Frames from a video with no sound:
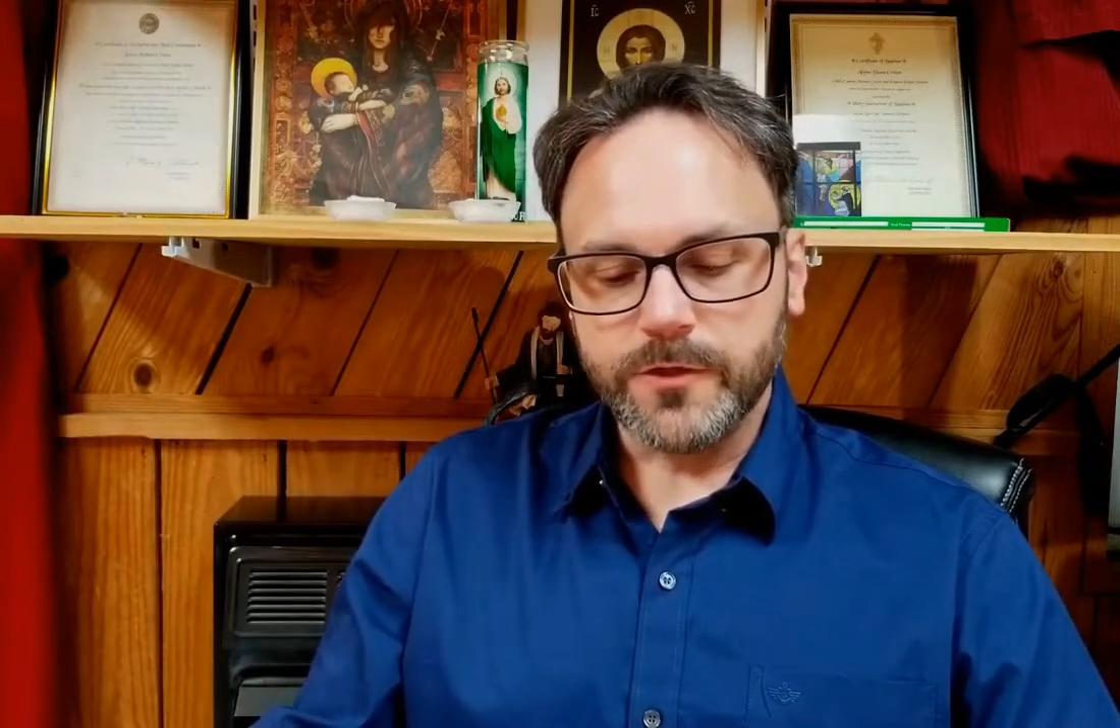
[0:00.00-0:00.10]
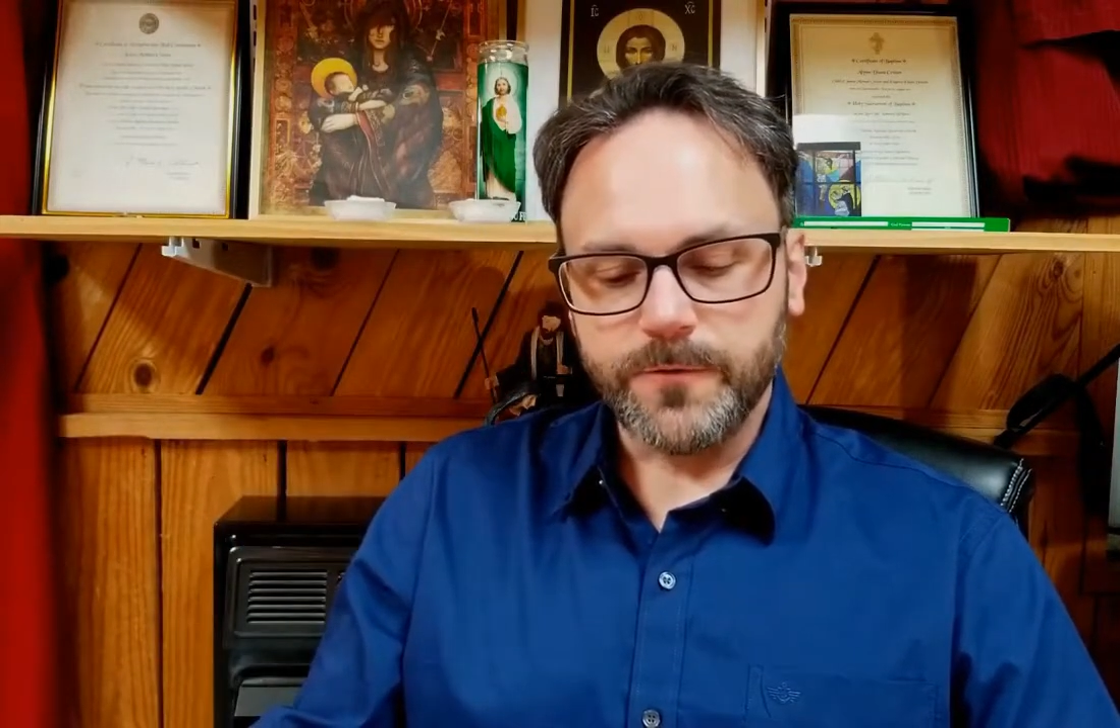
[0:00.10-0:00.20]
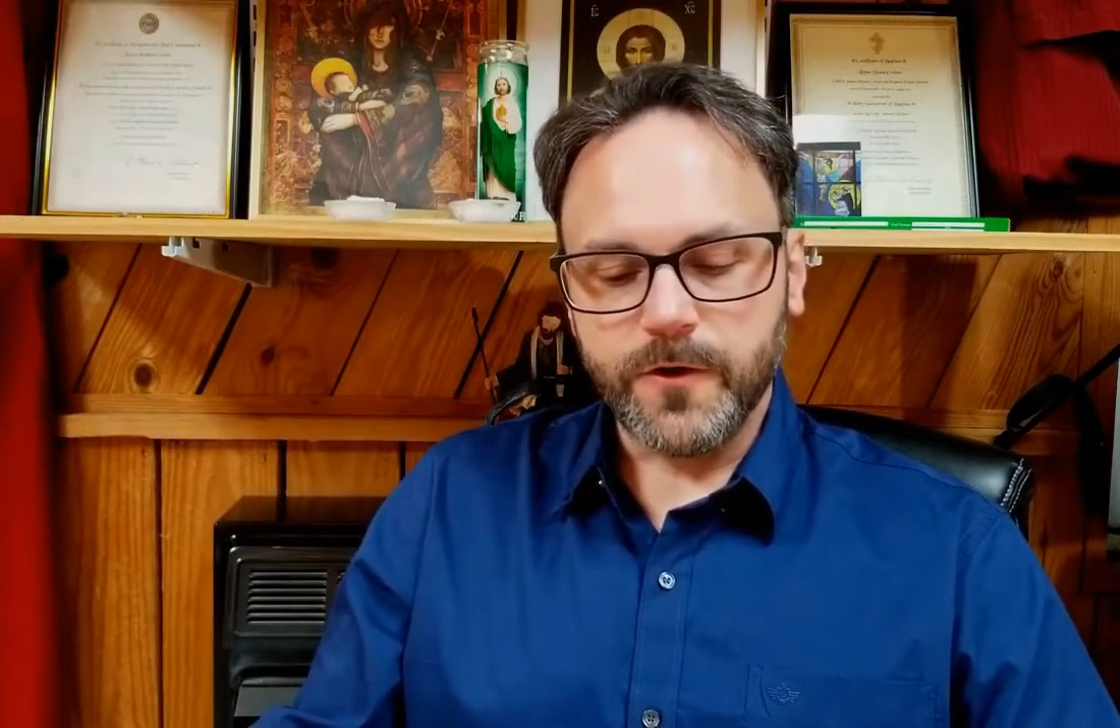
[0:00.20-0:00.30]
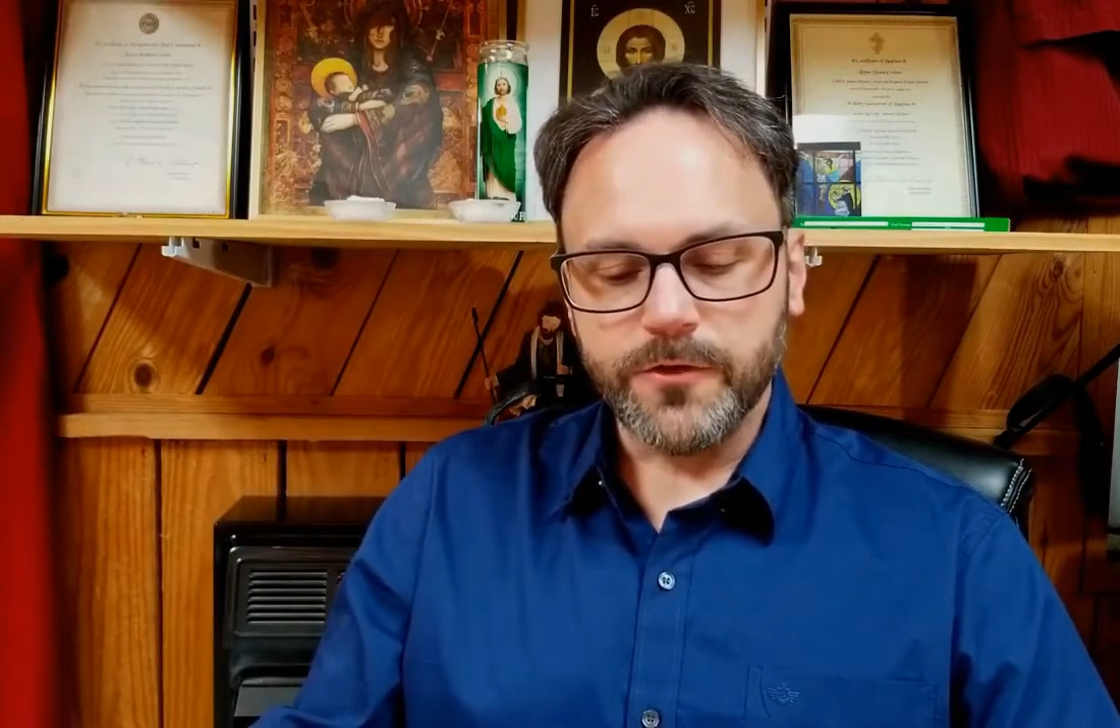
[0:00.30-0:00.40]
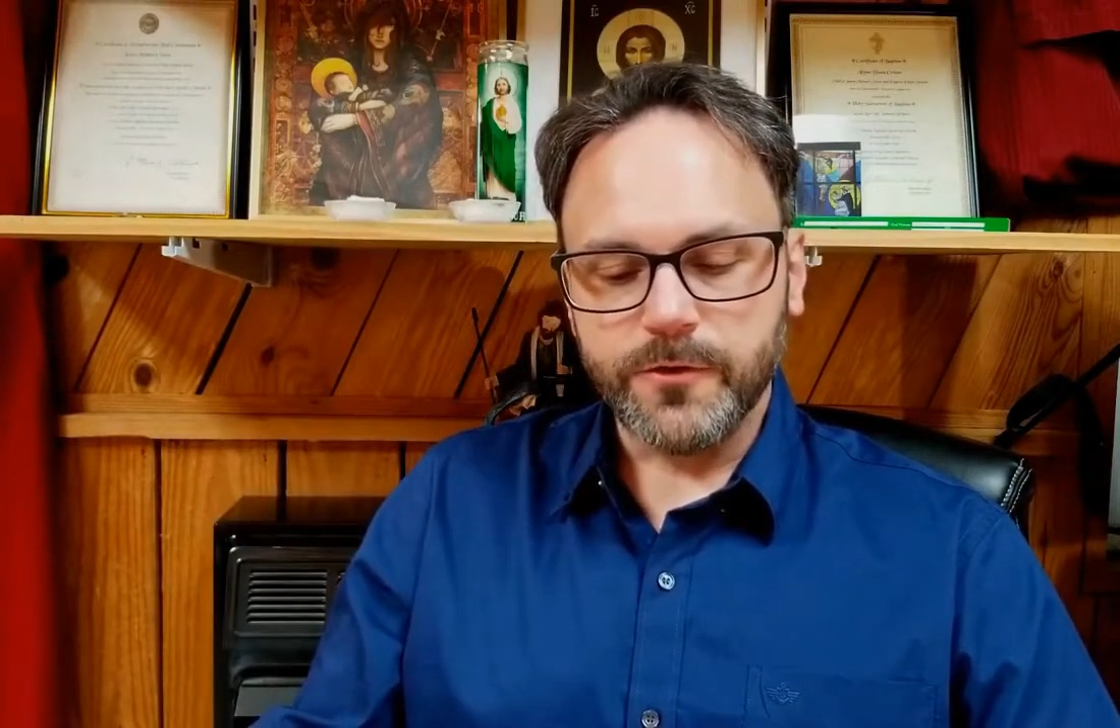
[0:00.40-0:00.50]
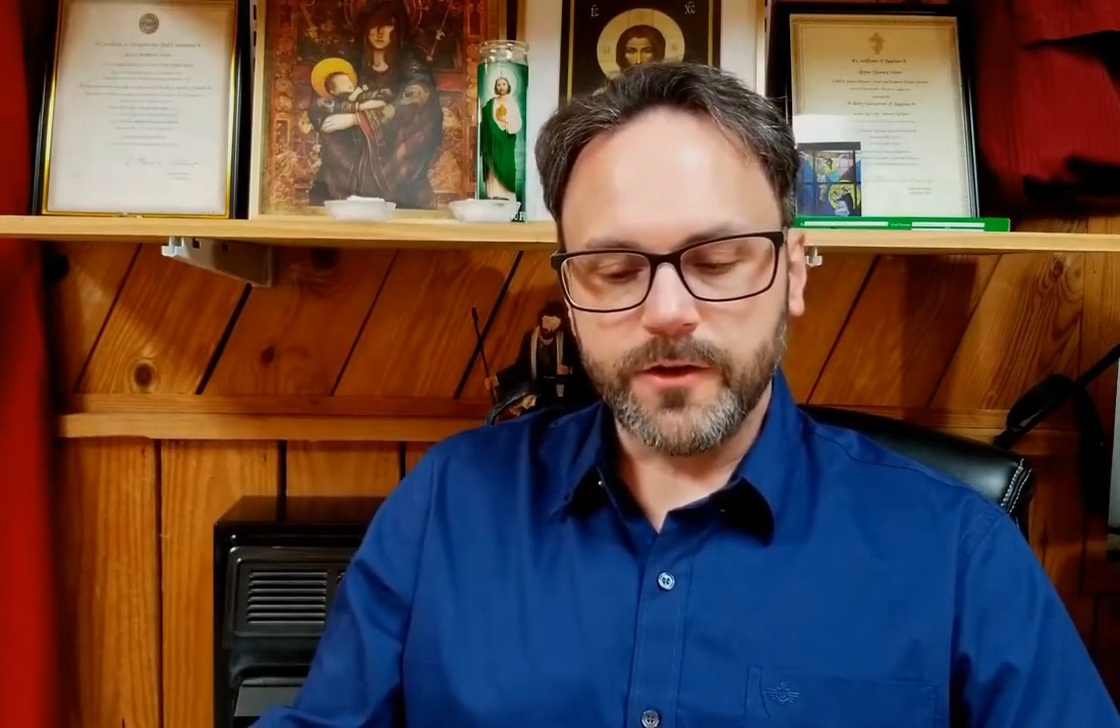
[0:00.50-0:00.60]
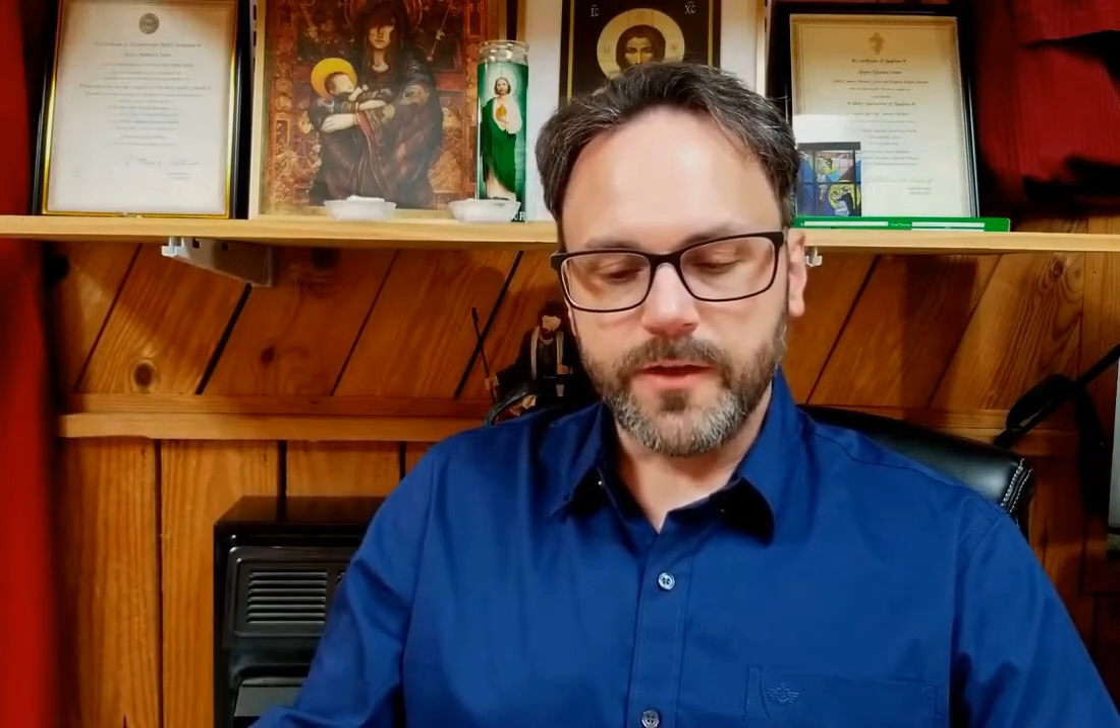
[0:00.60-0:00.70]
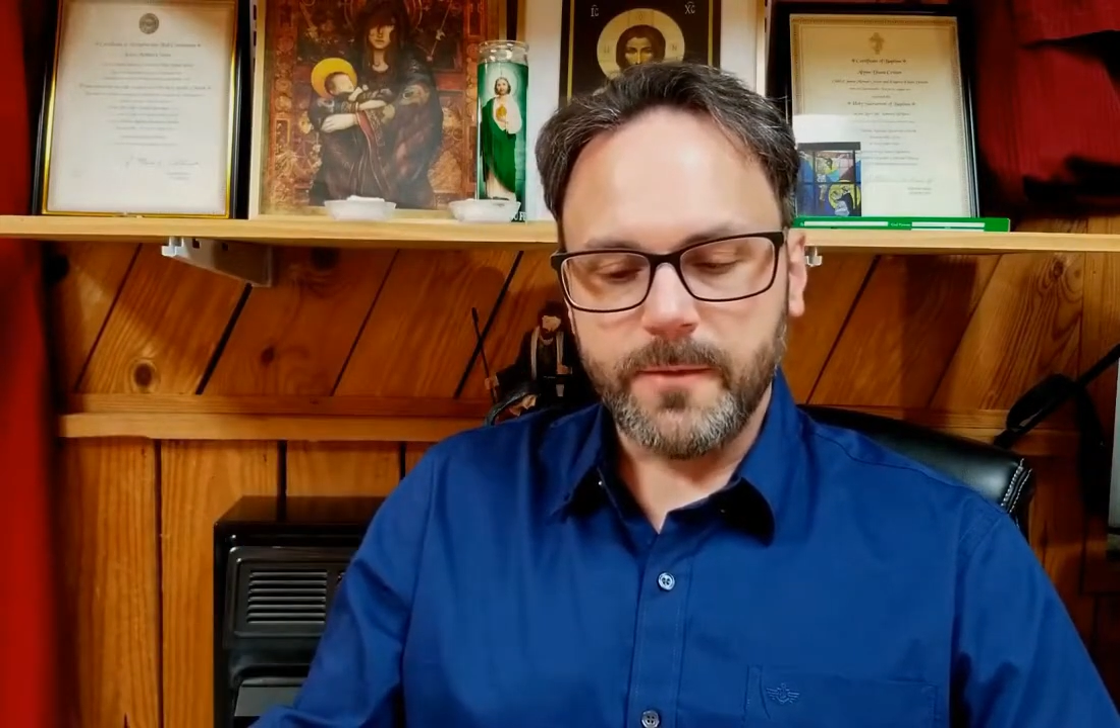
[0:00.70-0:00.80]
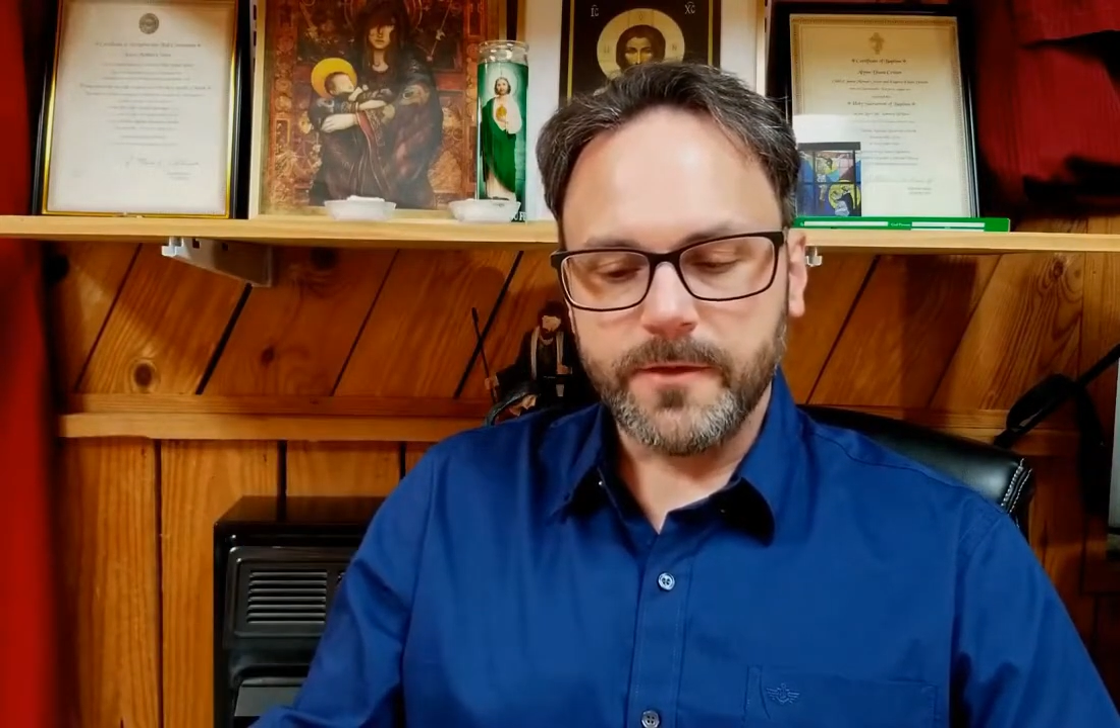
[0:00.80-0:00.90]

much farther into